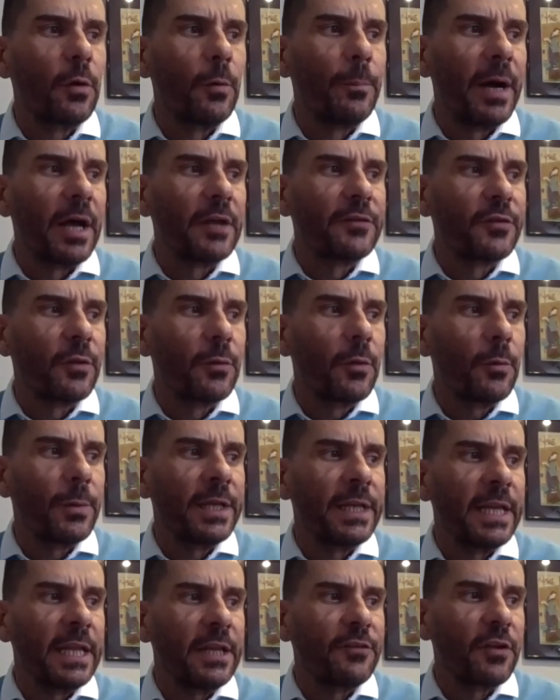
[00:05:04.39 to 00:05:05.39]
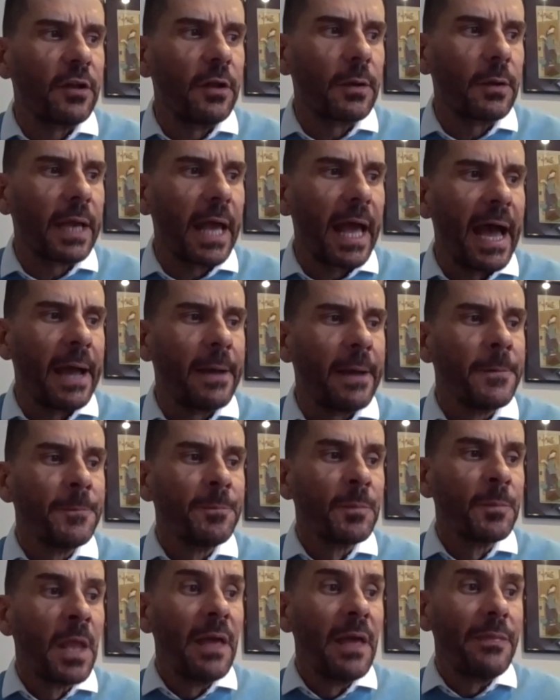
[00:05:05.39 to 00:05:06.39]
puzzle that we need to look at.
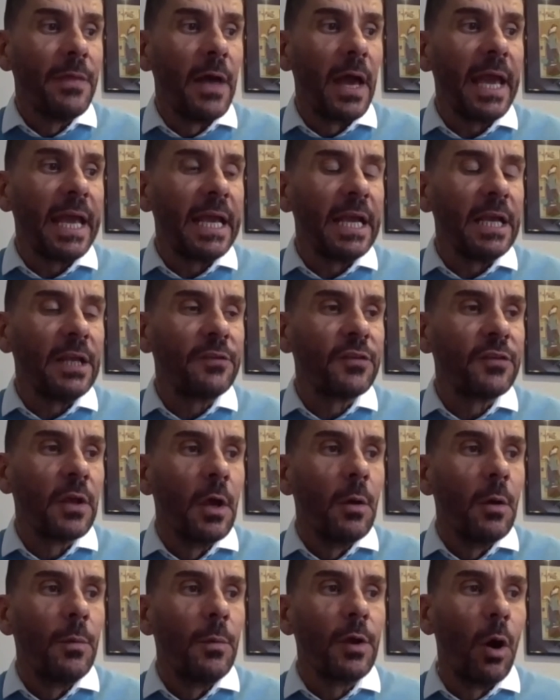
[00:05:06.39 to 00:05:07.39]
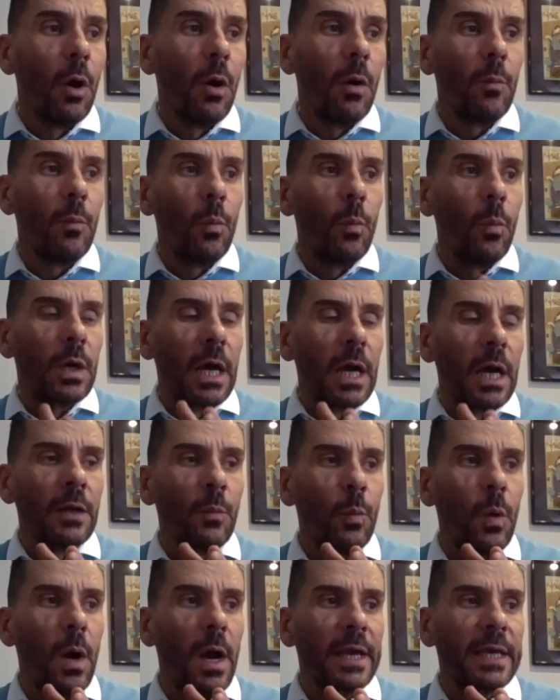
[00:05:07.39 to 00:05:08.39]
That is, we got kind of
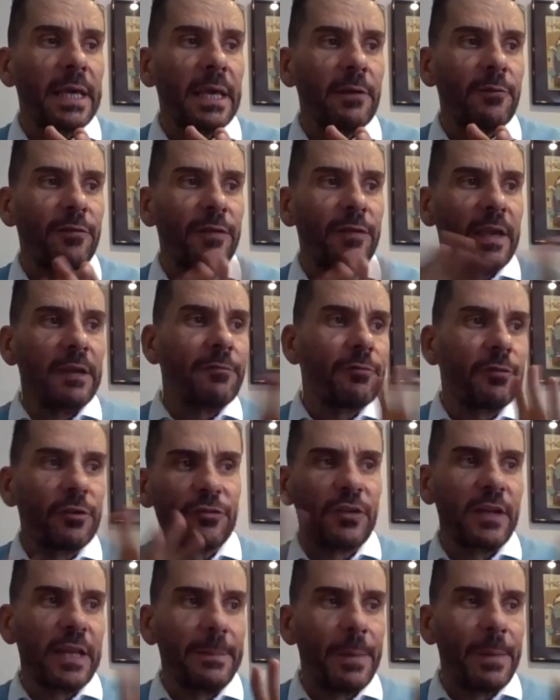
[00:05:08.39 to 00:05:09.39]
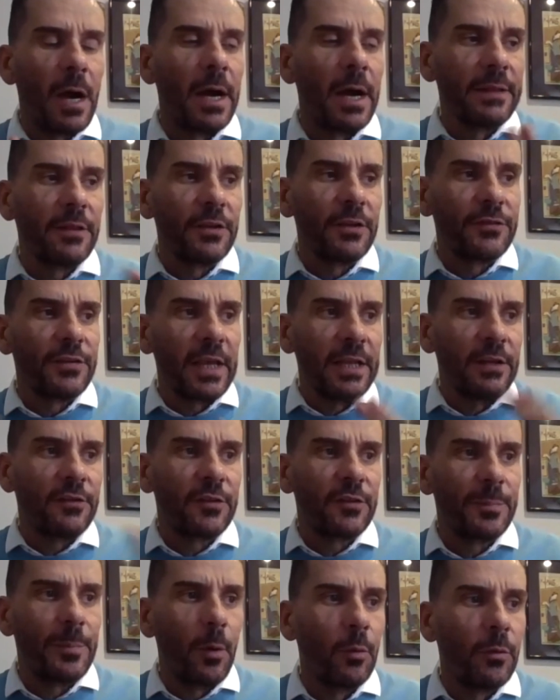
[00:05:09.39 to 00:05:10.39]
working feverishly behind the scenes to
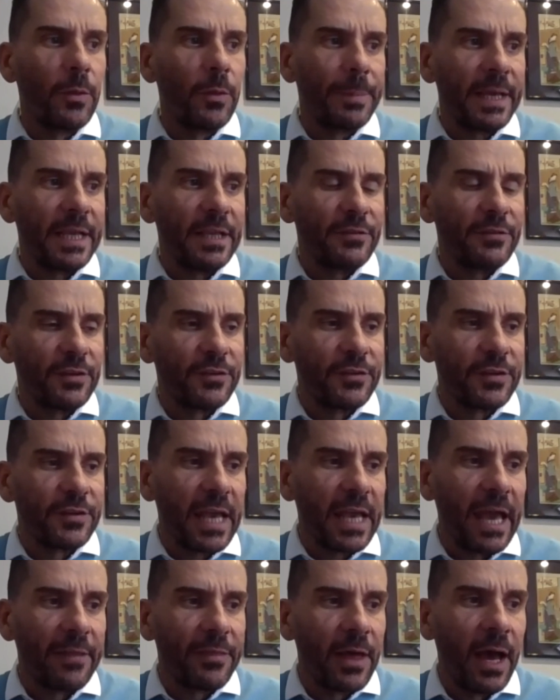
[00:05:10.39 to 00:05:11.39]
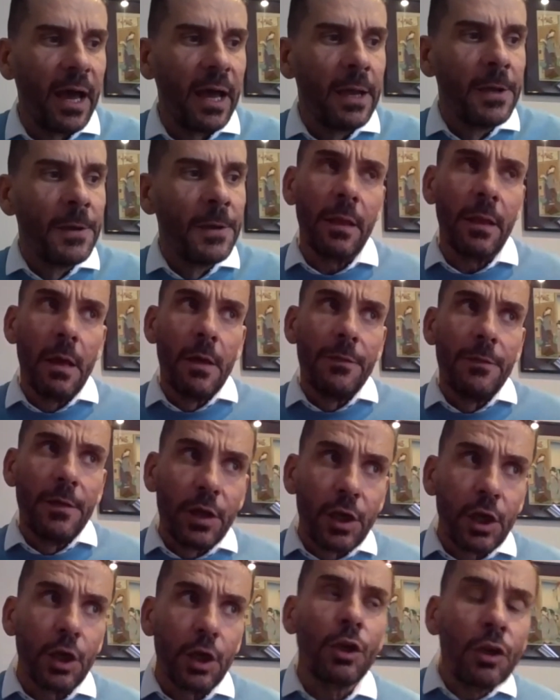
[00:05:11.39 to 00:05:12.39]
put all the pieces together. The
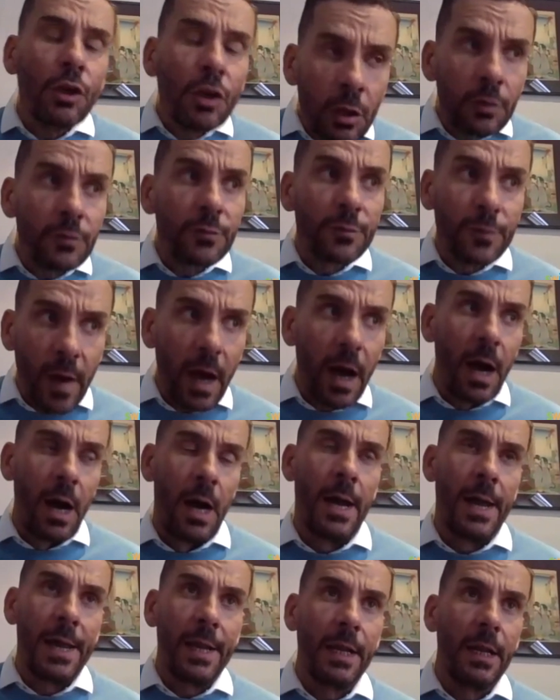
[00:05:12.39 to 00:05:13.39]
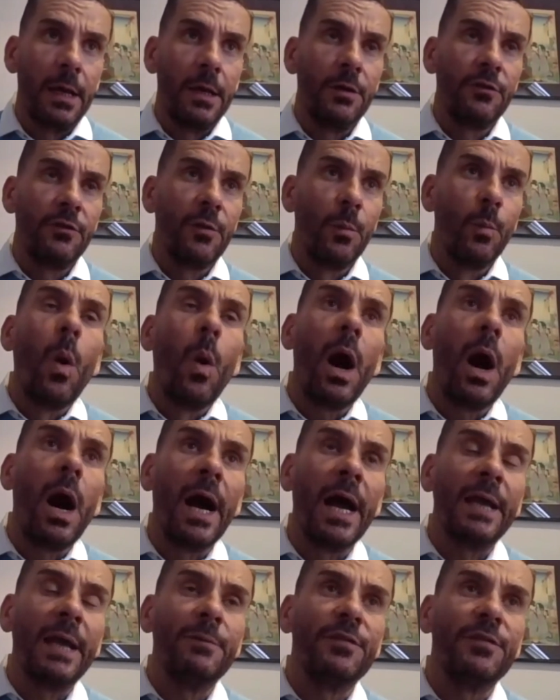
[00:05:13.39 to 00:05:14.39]
good news for Ireland, and what
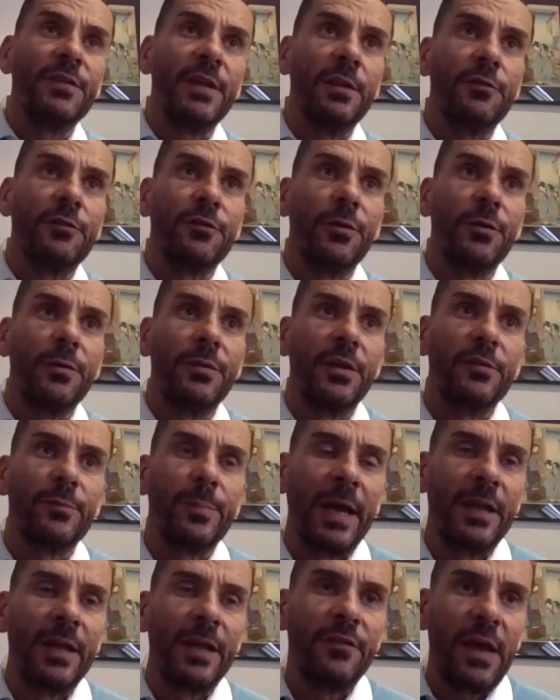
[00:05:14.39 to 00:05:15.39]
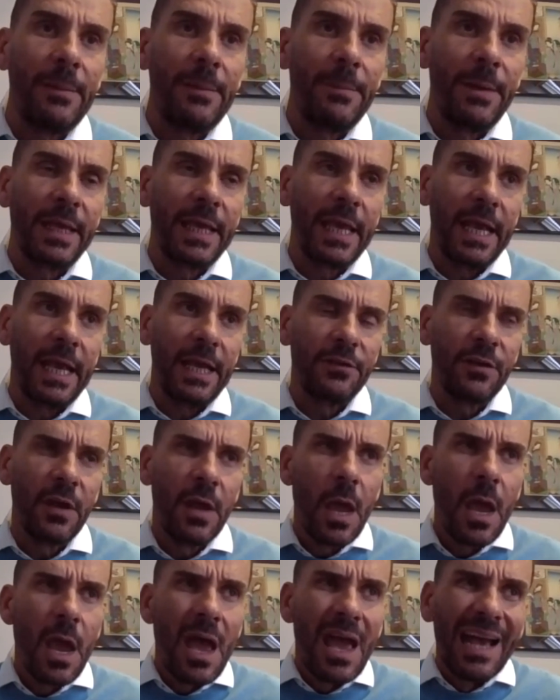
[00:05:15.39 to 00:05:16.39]
I've seen through this pandemic, is
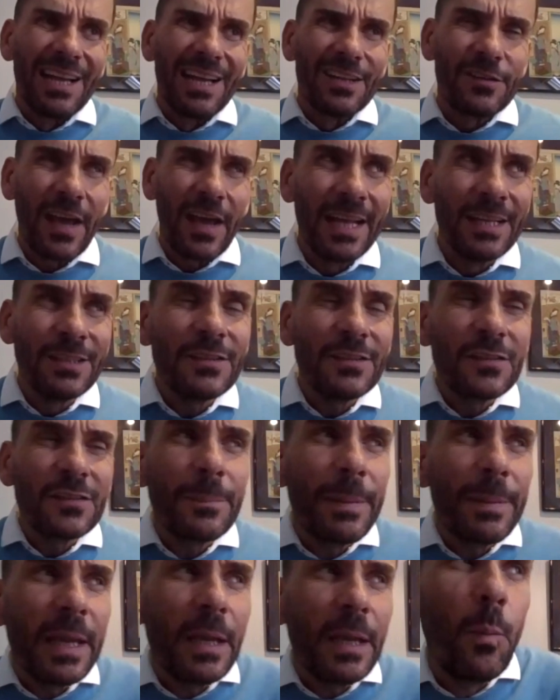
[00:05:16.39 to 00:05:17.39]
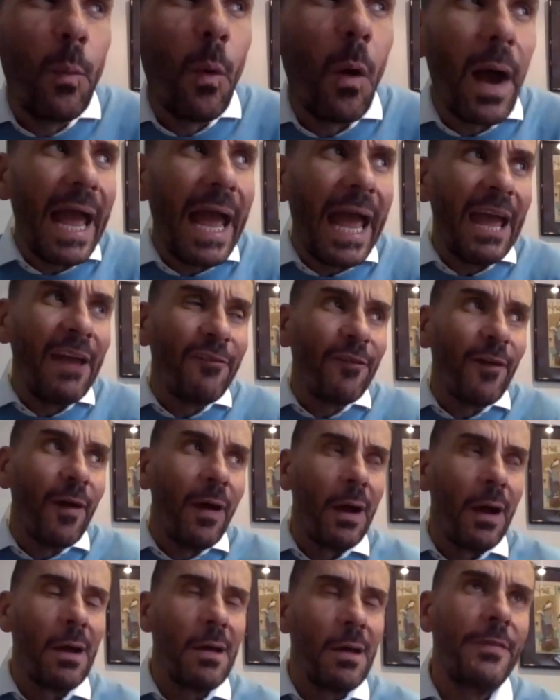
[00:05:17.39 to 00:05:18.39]
tends to be
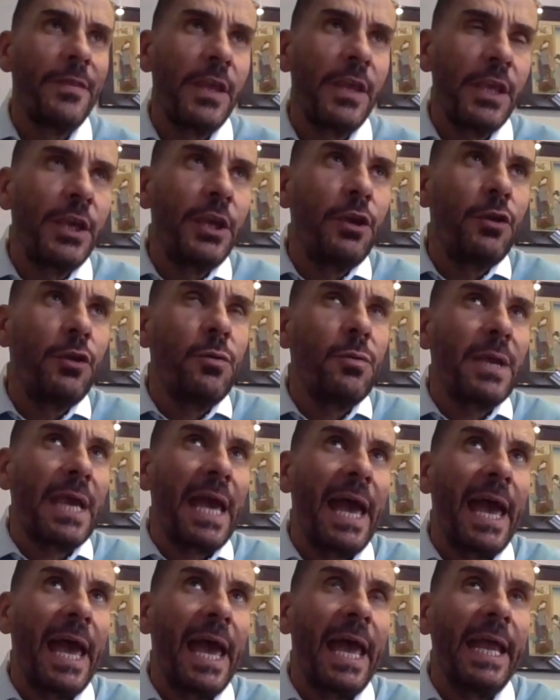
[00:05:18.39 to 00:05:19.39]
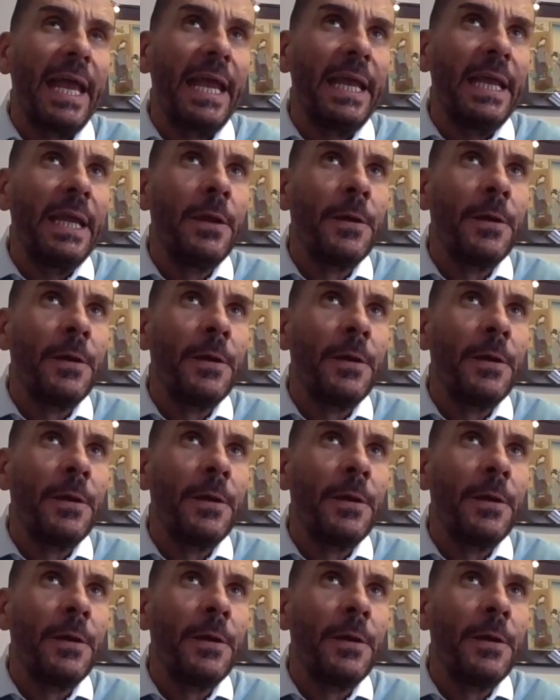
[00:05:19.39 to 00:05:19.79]
whatever the UK